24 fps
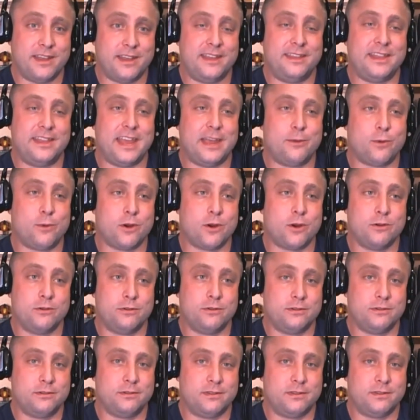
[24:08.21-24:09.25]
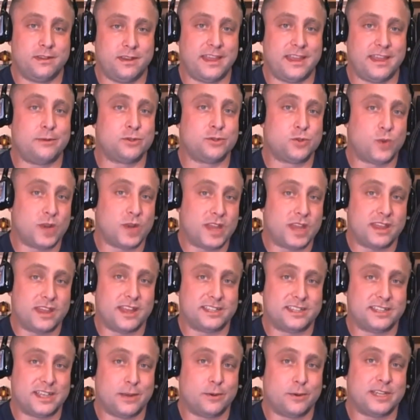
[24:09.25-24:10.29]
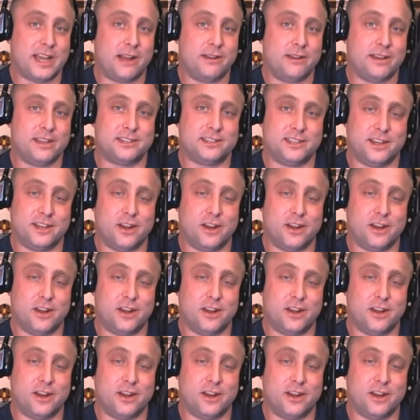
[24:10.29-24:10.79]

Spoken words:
and that was one of the things they were touting is,